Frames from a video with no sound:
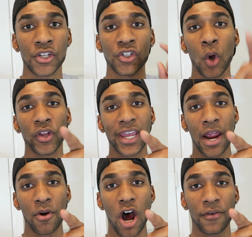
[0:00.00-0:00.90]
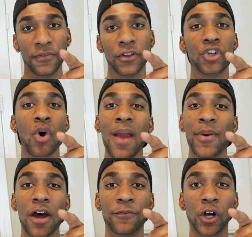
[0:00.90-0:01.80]
Stole the camera off of the
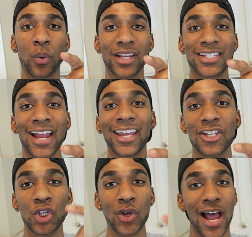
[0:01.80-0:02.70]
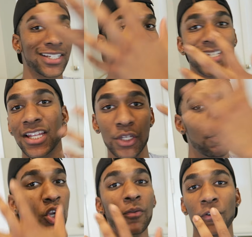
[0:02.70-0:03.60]
tripod for a quick second so you guys can see this
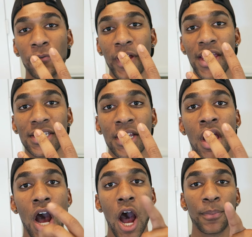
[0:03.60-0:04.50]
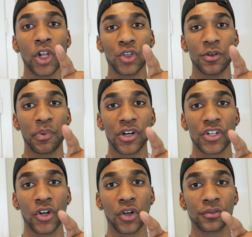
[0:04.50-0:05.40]
beautiful face up close and
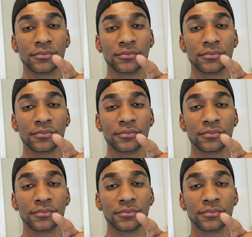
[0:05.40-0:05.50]
personal.